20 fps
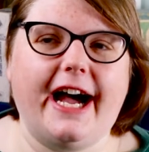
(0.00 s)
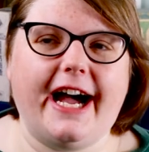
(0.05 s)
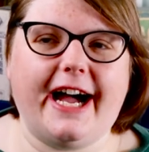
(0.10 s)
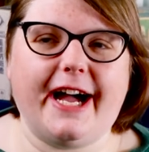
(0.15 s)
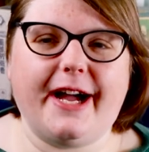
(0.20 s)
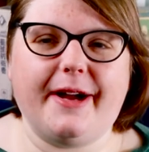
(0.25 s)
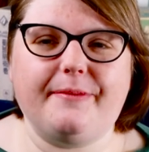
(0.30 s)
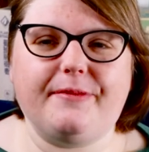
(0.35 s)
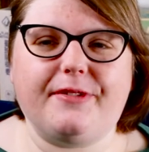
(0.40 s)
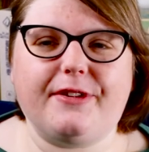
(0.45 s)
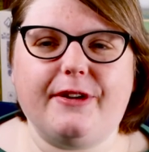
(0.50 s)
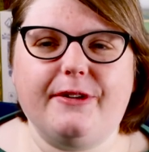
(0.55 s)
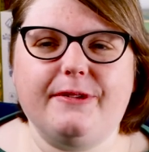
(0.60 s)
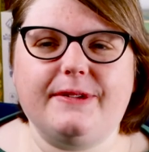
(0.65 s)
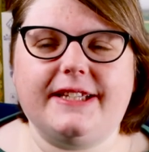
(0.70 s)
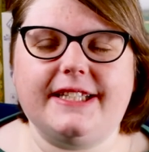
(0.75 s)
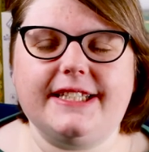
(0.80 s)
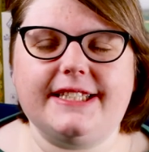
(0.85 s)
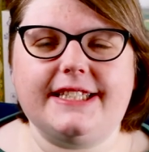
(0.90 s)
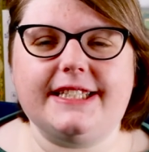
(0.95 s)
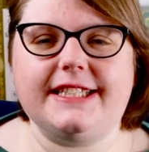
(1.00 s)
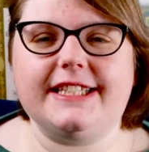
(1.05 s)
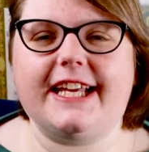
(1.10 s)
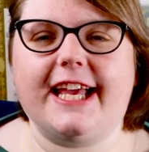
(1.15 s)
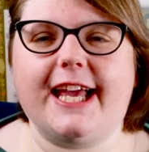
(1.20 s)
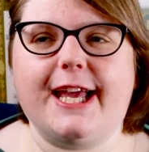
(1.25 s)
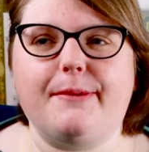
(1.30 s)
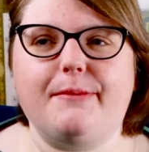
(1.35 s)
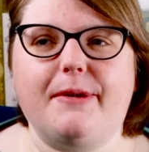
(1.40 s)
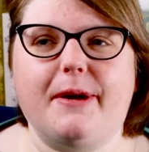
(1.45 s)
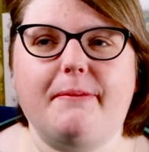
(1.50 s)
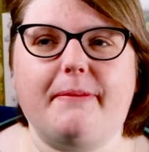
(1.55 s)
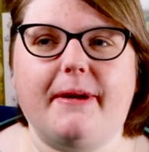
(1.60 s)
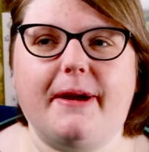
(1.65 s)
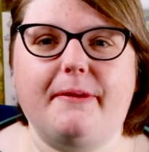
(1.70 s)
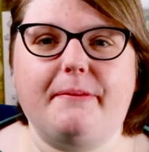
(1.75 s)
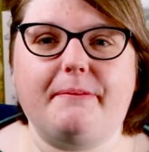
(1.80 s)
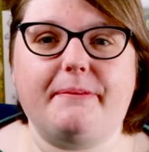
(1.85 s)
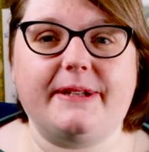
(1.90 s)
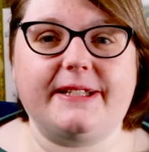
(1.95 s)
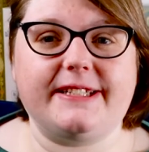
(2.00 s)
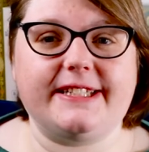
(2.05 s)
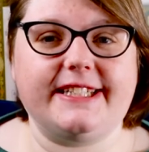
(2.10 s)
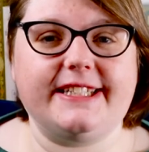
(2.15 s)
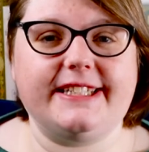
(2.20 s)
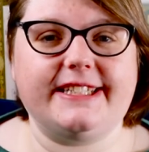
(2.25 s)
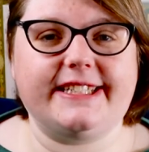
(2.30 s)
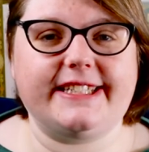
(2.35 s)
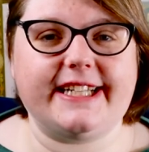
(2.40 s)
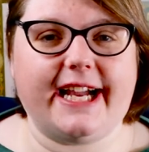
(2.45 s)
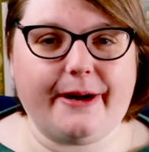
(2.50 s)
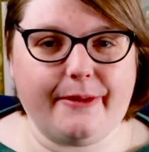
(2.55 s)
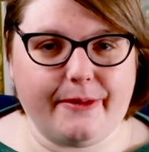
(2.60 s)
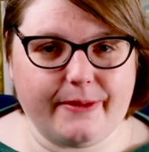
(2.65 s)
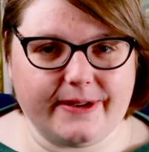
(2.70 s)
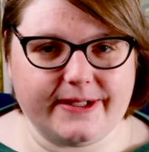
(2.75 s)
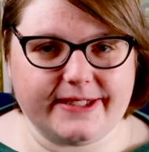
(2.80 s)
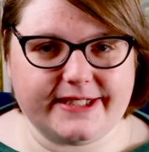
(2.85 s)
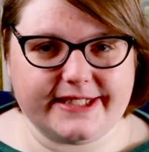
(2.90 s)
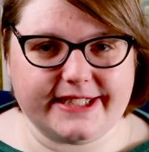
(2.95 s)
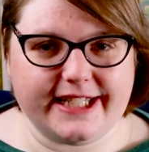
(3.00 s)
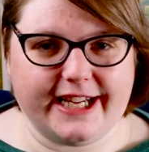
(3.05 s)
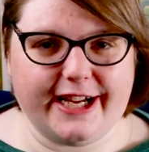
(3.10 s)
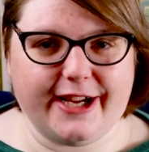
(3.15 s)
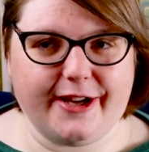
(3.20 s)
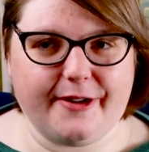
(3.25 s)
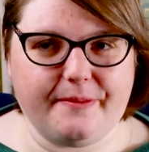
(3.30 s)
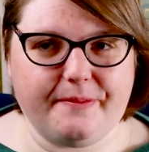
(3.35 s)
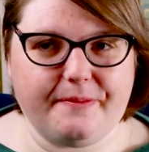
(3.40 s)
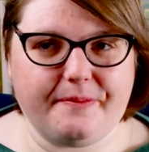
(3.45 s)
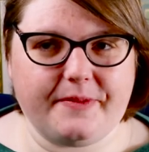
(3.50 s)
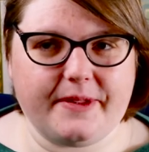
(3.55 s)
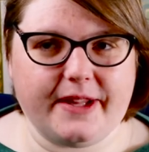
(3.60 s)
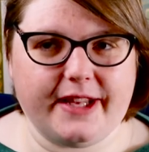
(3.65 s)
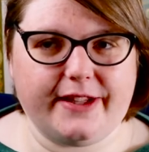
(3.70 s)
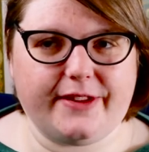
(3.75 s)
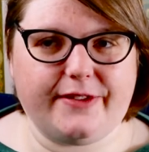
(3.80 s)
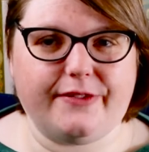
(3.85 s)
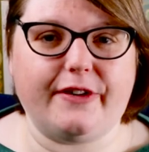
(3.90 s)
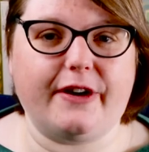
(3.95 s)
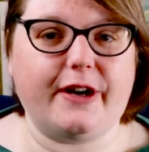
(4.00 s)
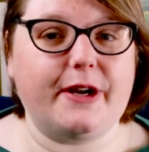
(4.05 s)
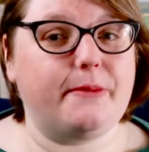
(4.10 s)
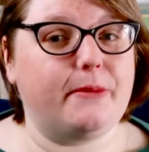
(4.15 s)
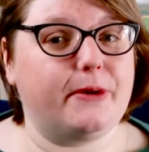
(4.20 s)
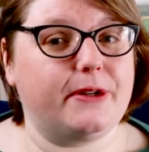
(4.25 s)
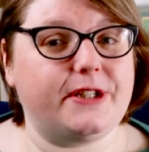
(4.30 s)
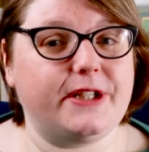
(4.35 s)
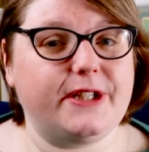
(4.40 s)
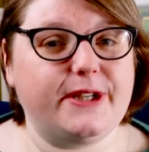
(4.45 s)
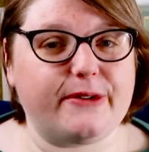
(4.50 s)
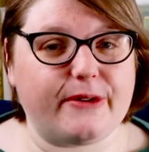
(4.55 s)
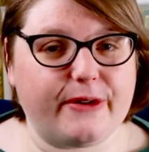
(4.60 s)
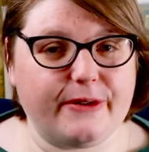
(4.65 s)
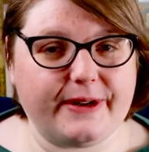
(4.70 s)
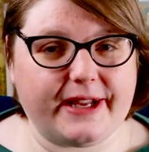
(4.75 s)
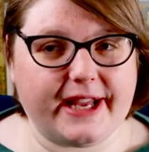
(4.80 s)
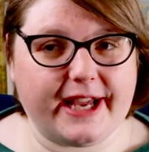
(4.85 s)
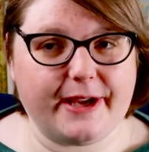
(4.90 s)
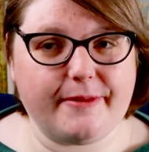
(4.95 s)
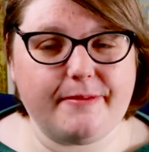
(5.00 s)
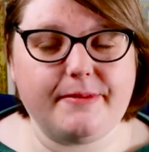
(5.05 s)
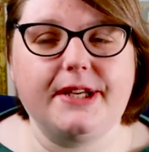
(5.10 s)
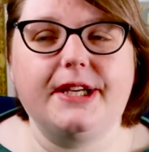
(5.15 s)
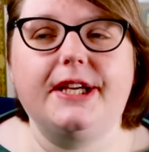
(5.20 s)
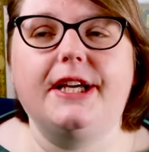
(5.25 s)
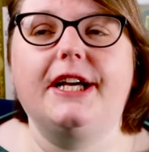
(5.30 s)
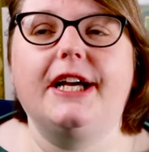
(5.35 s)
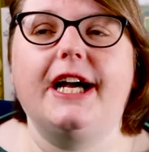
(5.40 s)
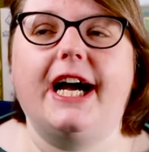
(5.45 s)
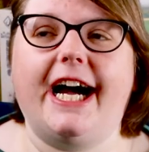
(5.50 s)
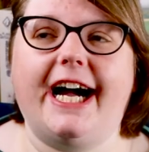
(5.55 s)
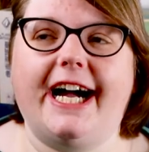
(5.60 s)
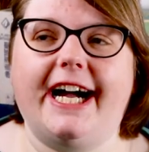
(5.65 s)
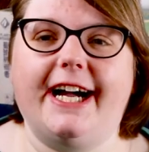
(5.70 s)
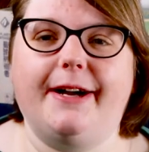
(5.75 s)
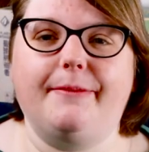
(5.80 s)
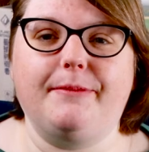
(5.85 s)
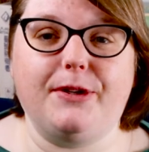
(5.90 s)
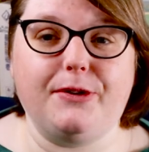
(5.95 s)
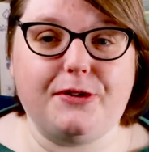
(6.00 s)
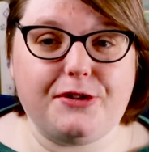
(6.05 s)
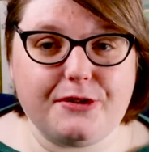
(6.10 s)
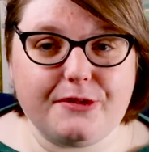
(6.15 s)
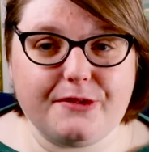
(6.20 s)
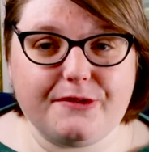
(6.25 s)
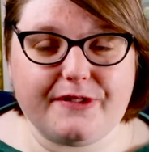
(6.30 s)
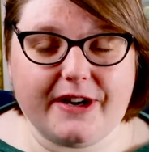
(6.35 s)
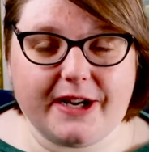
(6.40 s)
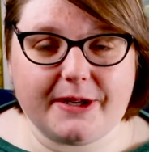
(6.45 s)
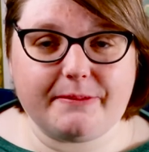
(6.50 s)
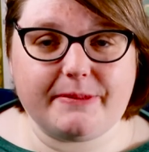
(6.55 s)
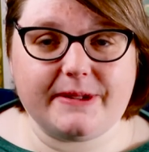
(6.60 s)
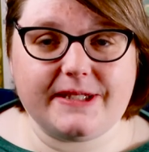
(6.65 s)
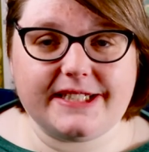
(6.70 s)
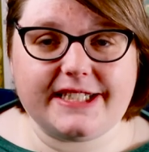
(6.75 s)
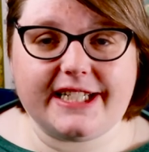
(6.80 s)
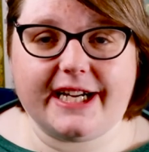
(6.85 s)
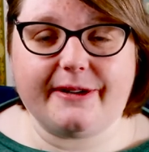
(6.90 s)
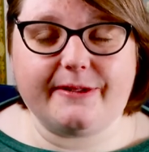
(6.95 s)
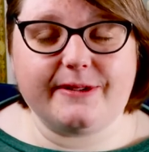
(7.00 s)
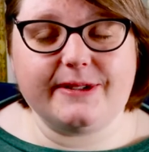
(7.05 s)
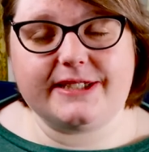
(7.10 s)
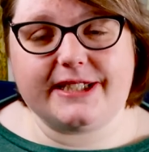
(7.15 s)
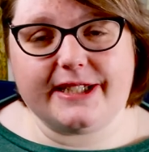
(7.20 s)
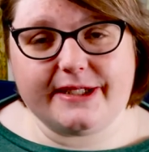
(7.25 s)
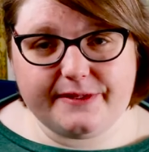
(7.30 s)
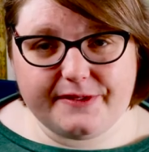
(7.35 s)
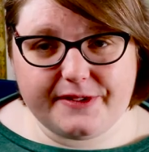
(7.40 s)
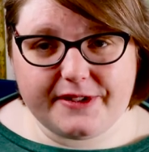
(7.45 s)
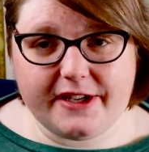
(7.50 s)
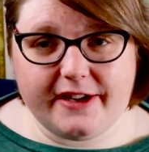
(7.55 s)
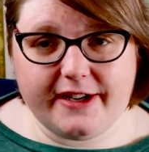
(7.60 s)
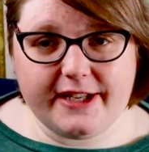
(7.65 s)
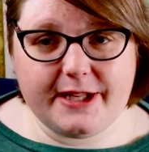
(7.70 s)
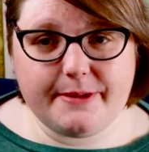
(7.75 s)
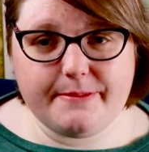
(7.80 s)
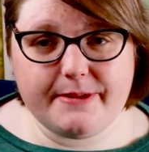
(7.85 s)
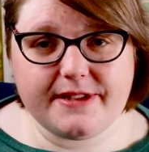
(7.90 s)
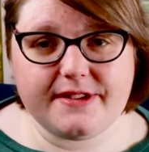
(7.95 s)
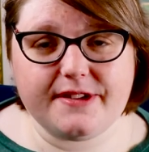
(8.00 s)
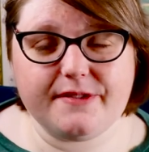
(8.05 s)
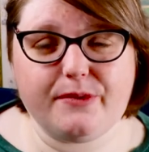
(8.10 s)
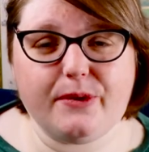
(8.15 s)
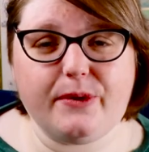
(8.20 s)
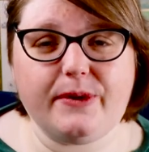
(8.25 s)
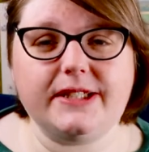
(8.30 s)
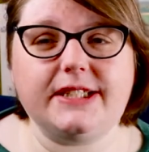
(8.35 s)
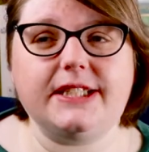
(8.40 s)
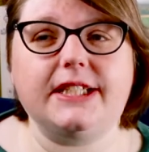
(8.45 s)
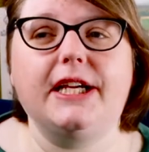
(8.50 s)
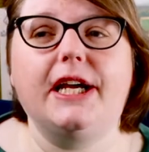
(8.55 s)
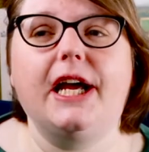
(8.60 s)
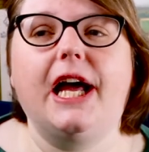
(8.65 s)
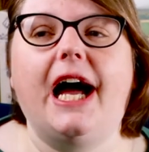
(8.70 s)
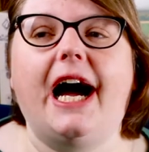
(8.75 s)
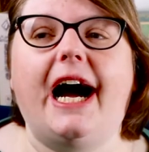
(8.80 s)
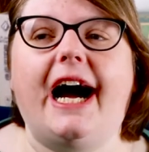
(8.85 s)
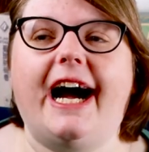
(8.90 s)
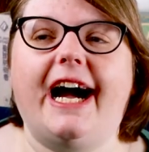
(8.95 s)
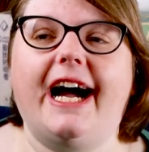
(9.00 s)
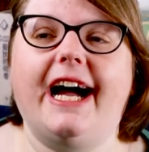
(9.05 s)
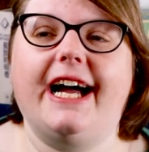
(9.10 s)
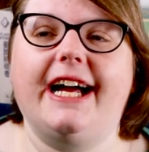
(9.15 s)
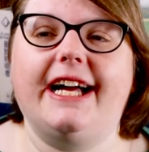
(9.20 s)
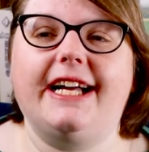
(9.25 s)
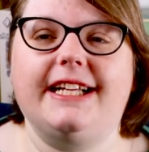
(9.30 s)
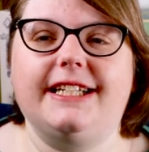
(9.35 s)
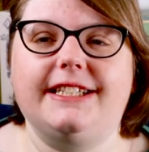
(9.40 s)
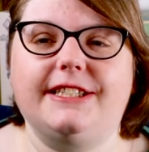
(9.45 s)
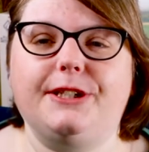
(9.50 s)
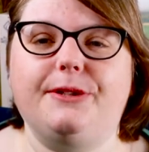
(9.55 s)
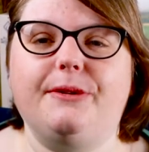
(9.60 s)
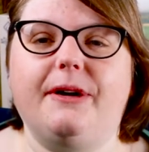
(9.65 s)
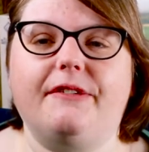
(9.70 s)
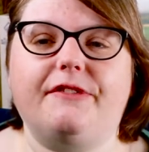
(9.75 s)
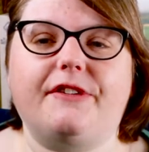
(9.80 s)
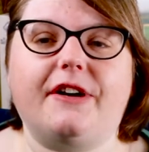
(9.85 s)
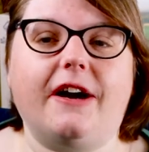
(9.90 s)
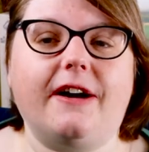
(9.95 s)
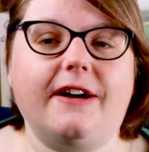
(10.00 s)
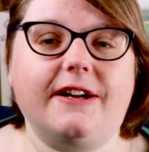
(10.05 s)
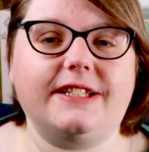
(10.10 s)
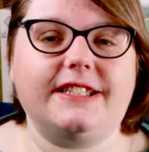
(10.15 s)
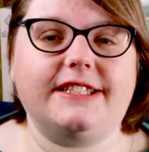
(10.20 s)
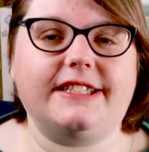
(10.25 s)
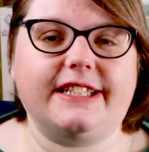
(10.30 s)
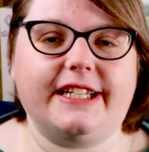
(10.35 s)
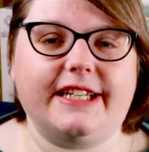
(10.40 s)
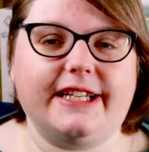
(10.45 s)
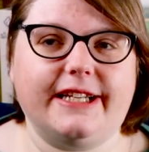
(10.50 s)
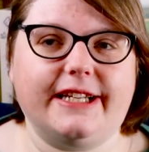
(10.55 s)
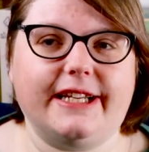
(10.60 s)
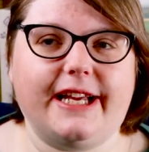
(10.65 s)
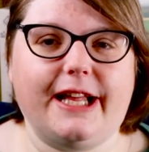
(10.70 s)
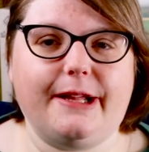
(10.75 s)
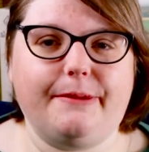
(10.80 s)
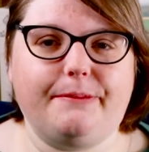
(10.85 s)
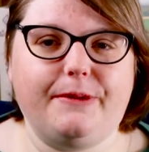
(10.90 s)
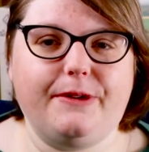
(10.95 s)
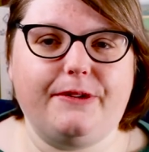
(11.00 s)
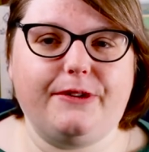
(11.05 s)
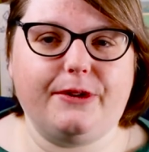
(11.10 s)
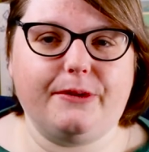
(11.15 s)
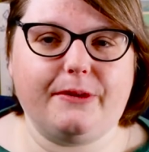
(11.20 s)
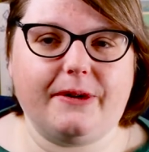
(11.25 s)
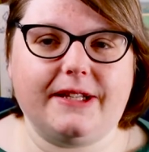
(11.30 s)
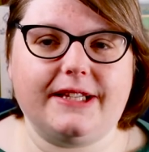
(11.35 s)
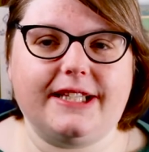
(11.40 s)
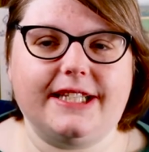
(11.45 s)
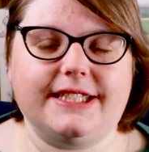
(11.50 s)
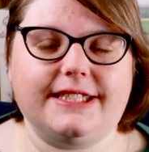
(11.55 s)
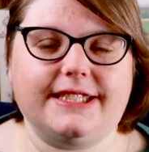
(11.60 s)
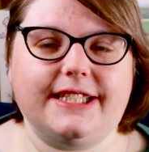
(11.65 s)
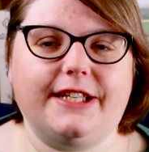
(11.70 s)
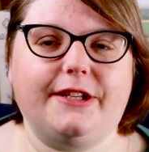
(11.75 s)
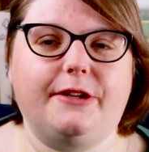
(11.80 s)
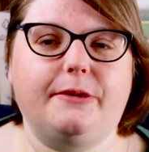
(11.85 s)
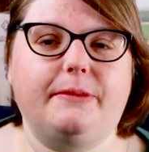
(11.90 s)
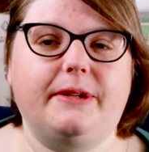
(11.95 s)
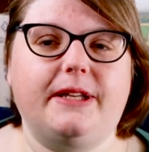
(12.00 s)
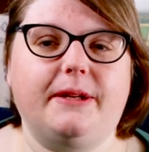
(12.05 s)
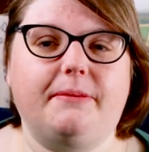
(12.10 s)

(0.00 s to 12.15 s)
Um, so this is a game about building towers. Um, it's very much a Euro game. Um, you do in fact build towers out of tiny bits of wood and you have cards to help you do all this and you